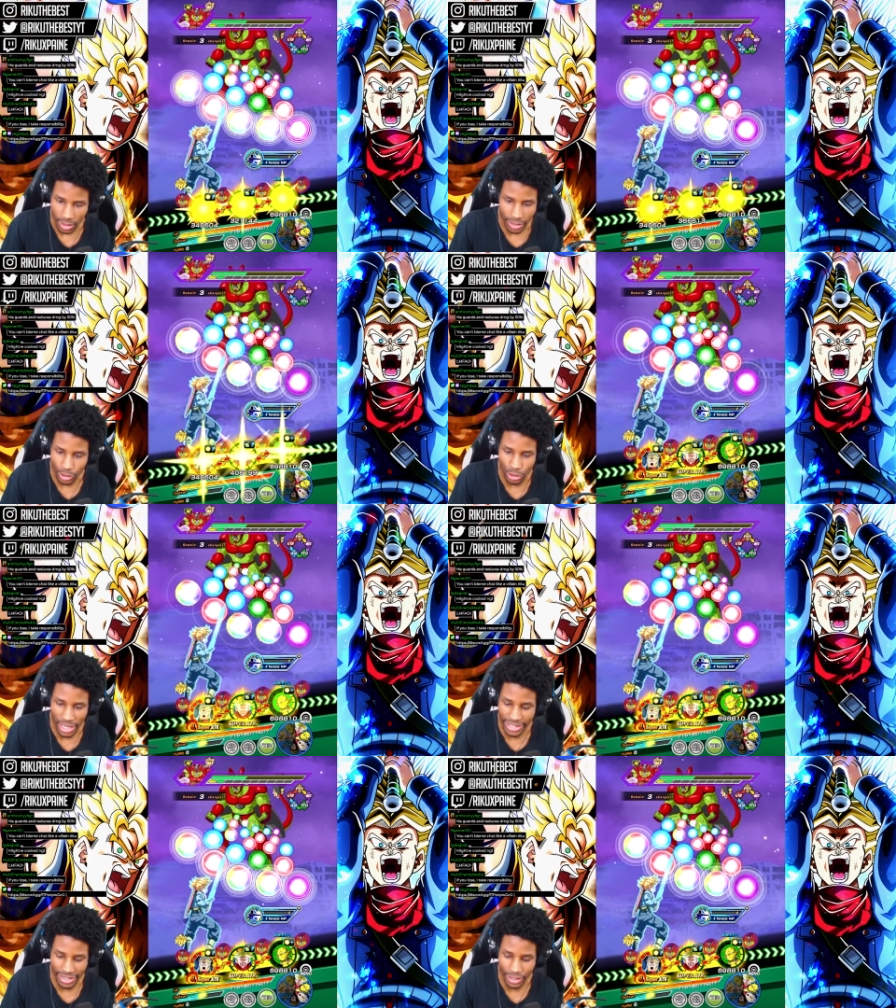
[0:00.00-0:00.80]
You're
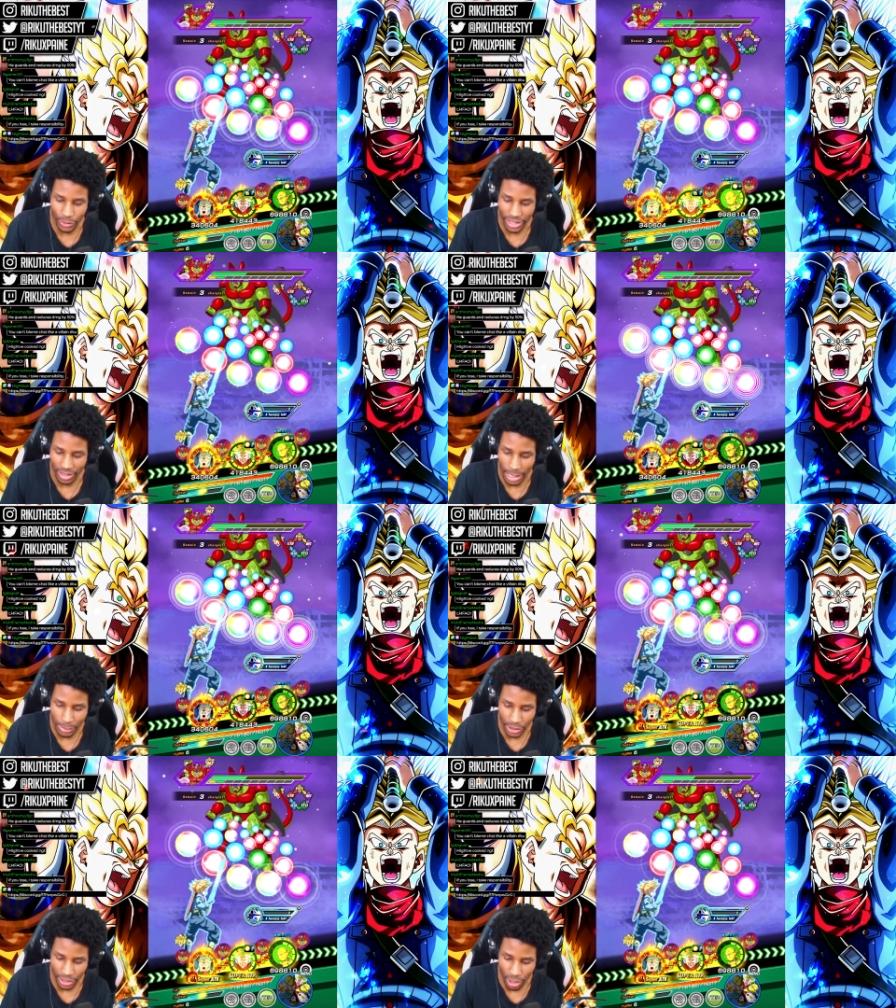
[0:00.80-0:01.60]
not getting green. I'm
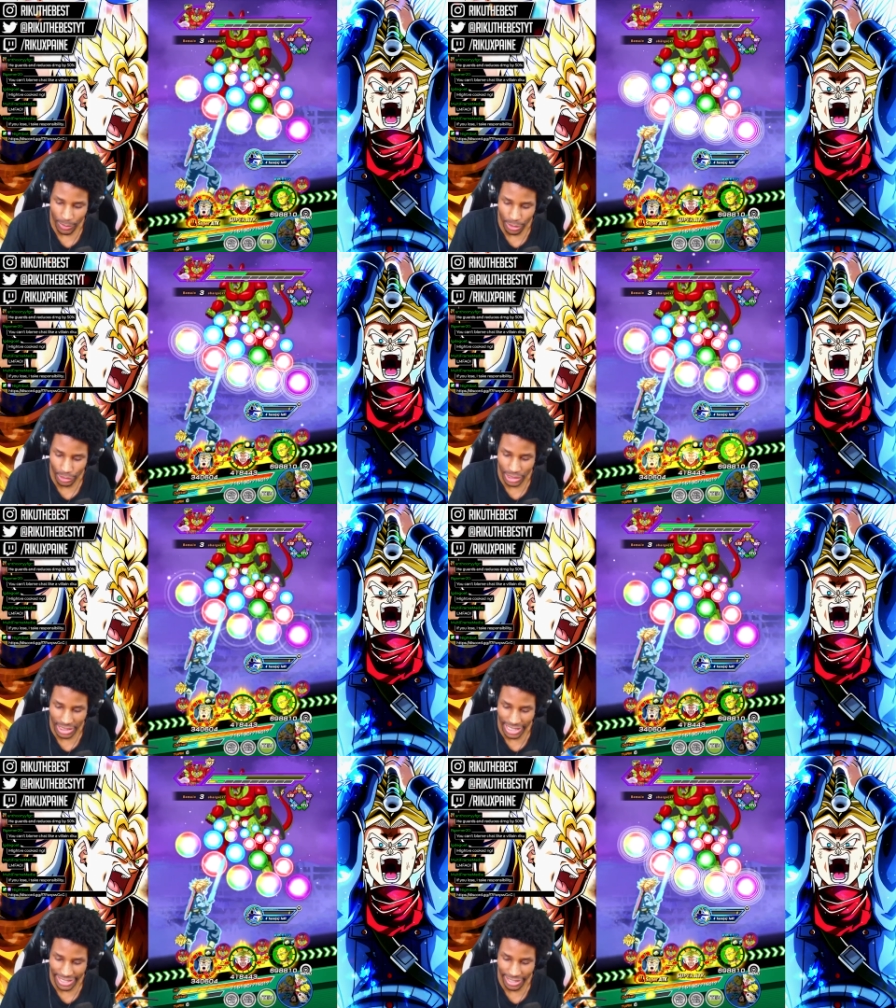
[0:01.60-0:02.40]
sorry, homie. You're
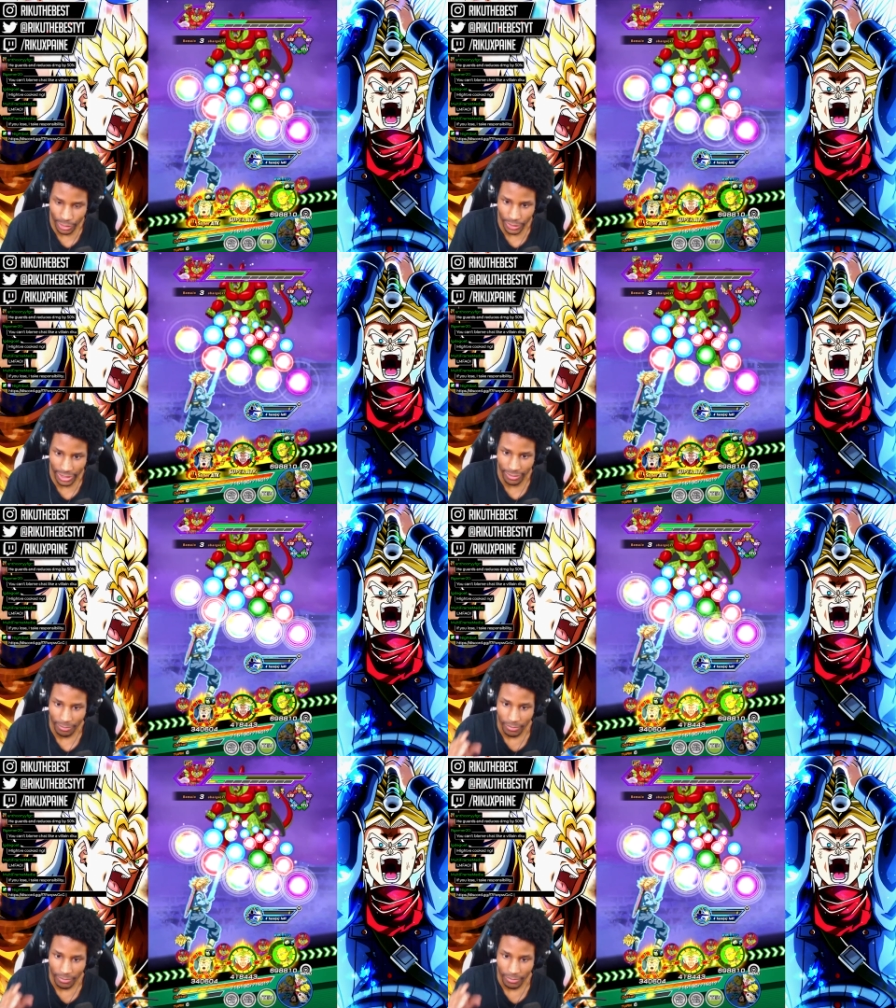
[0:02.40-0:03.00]
just not getting green.